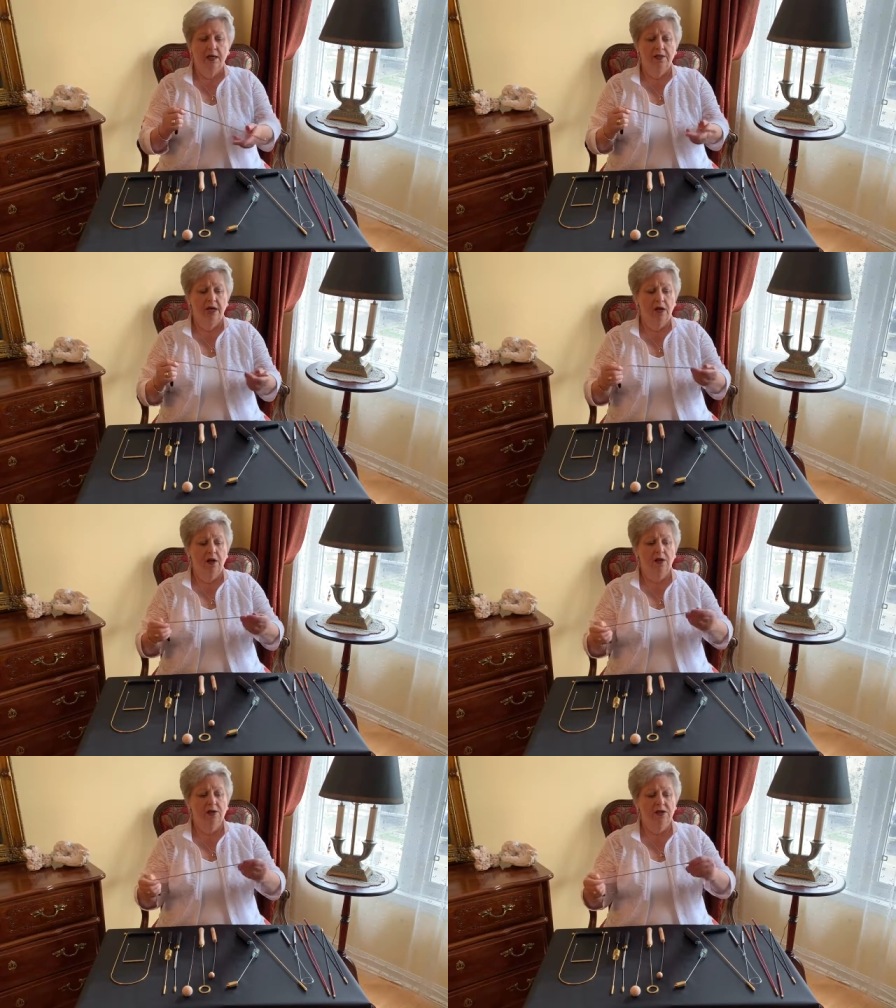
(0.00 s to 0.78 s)
they
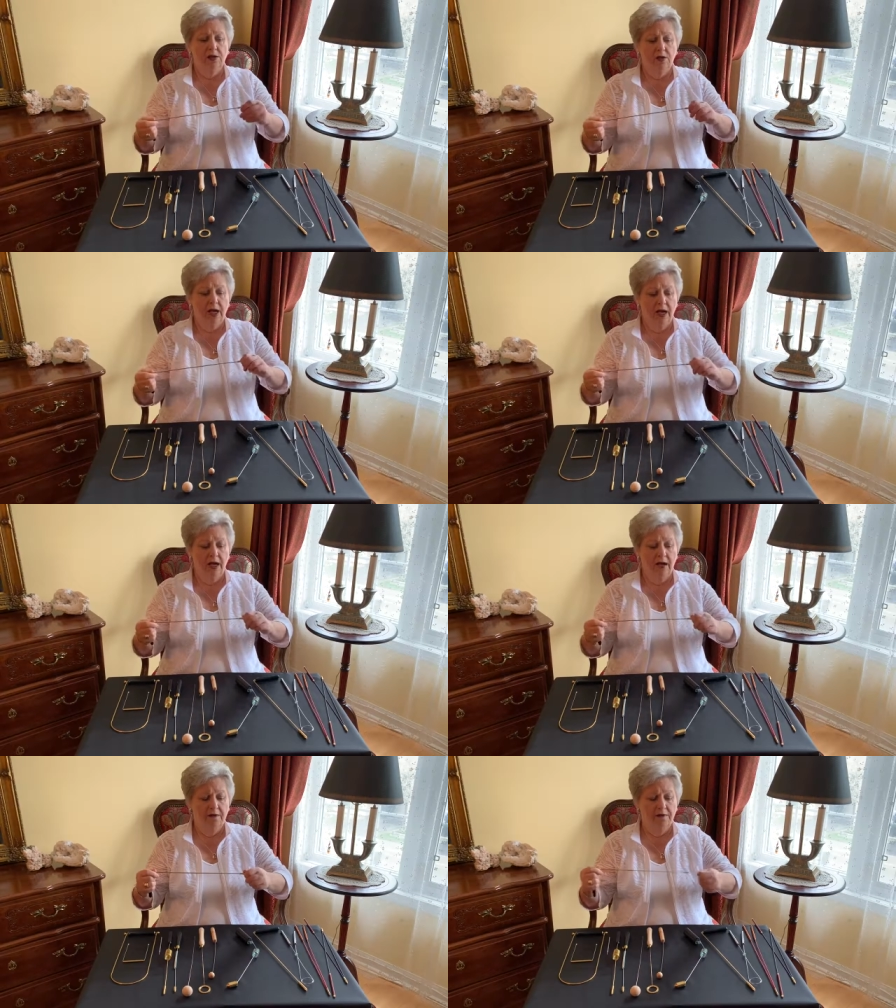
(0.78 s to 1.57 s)
also
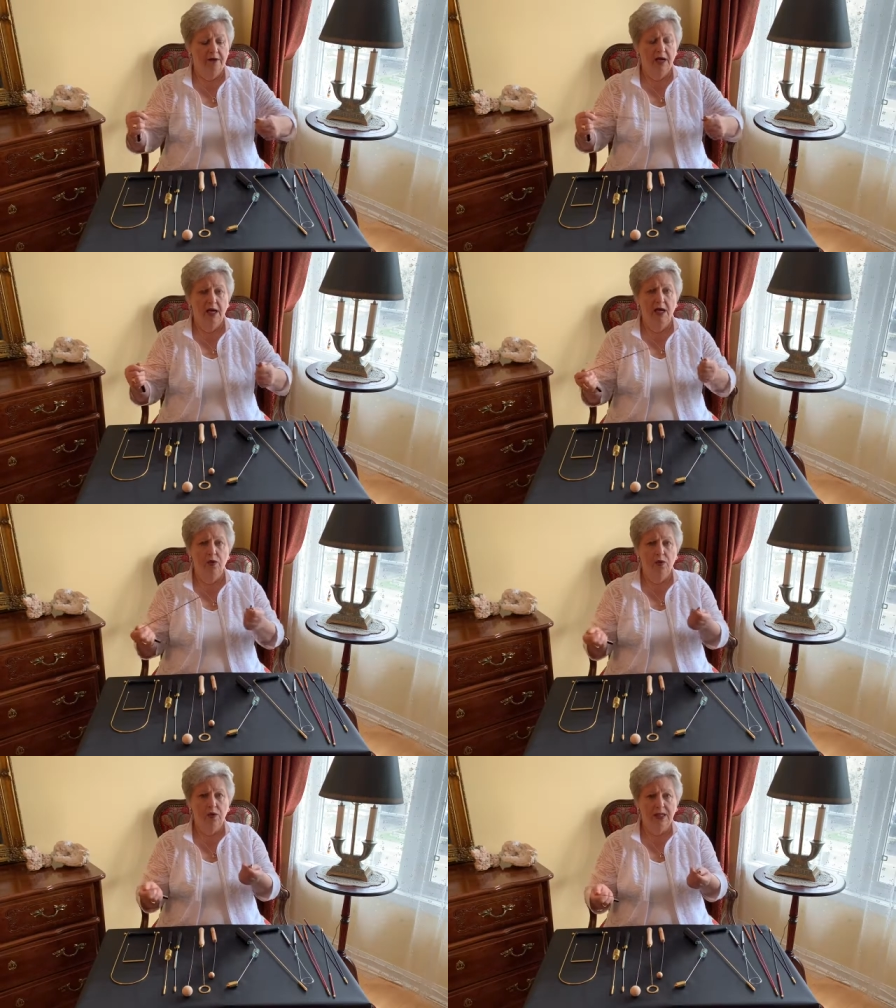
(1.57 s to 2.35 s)
have a
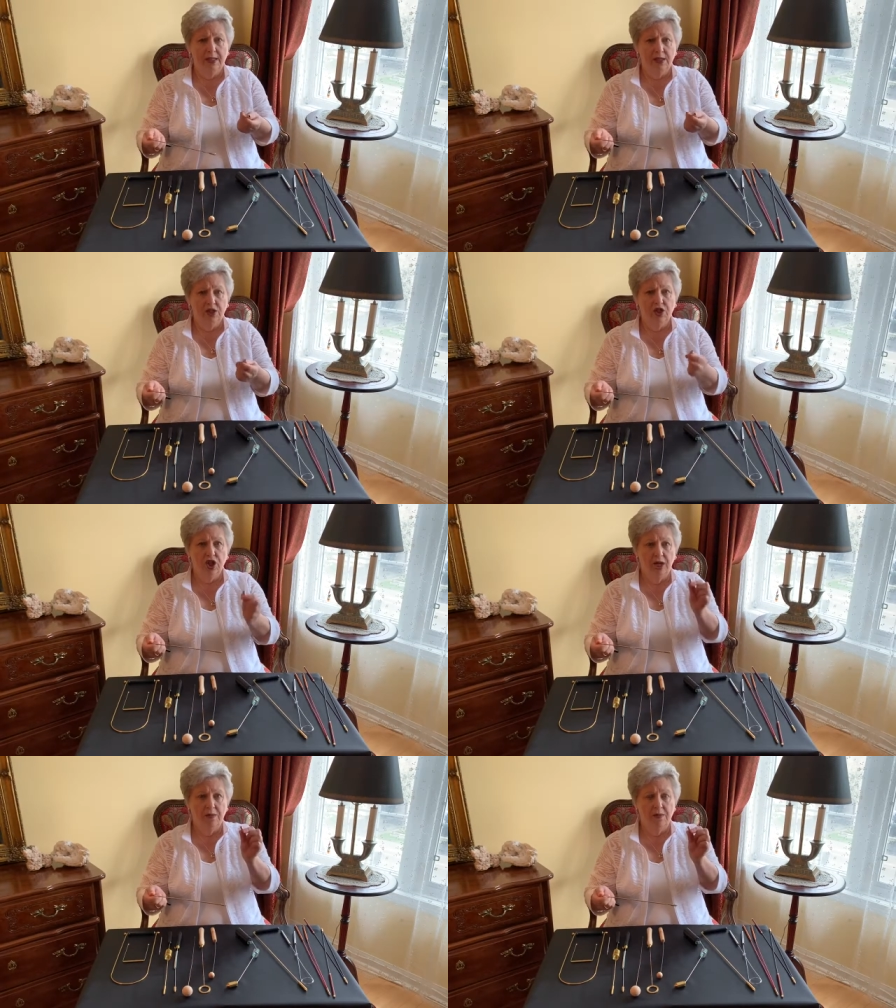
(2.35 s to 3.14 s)
witness
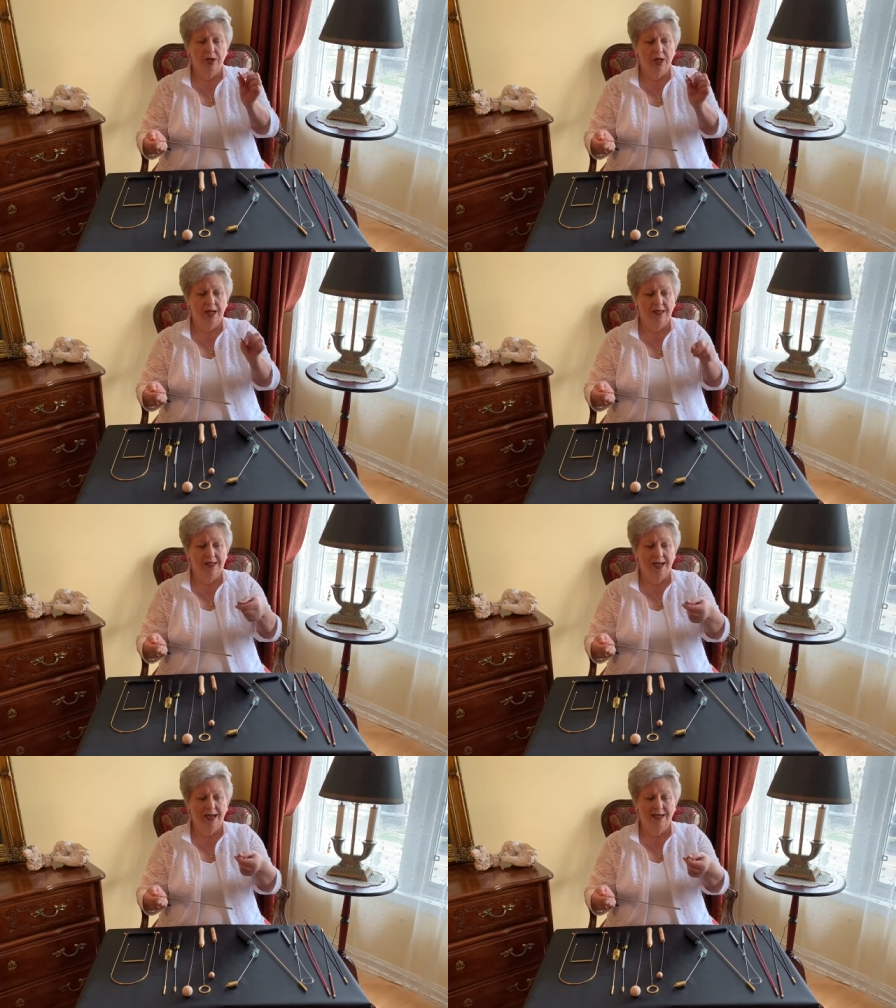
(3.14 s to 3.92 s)
chamber at
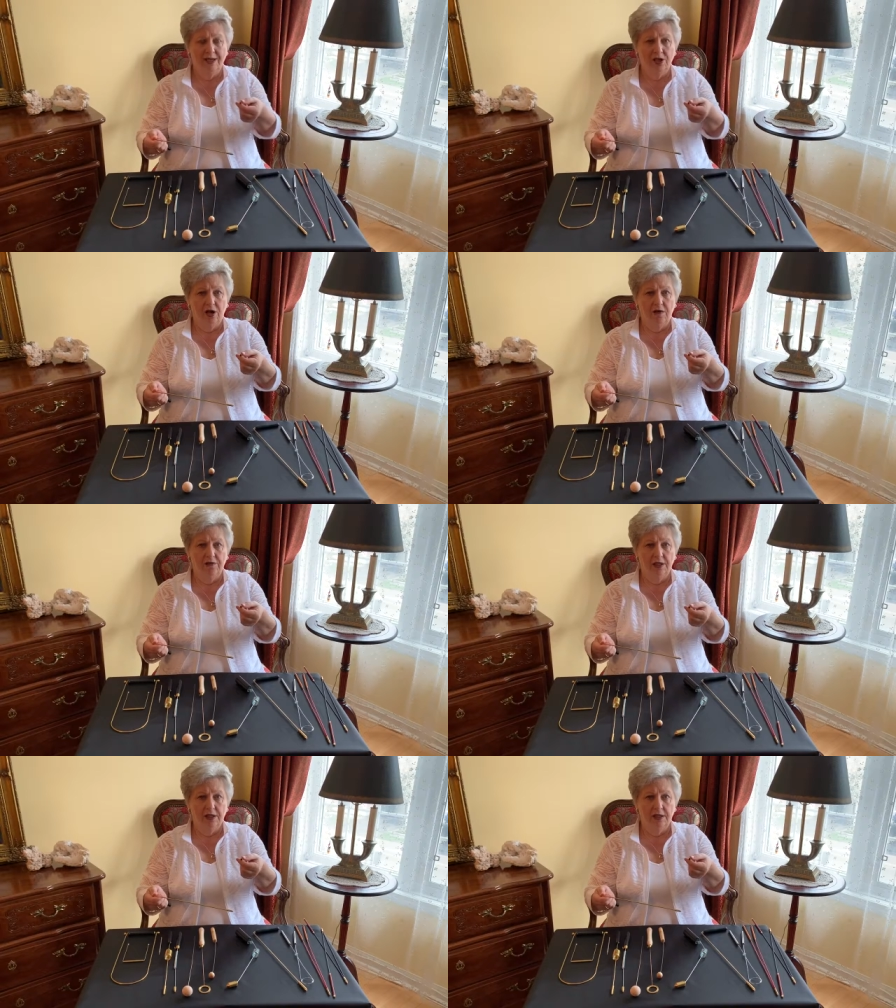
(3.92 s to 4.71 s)
the end of
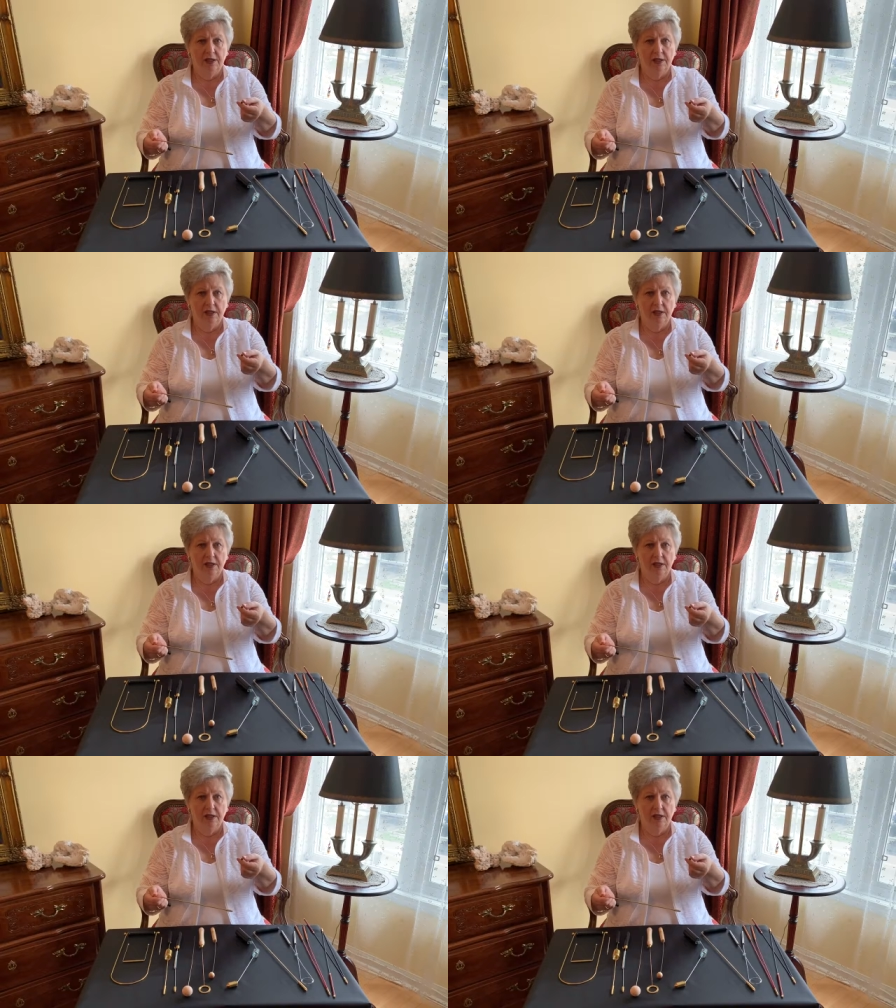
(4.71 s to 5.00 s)
it.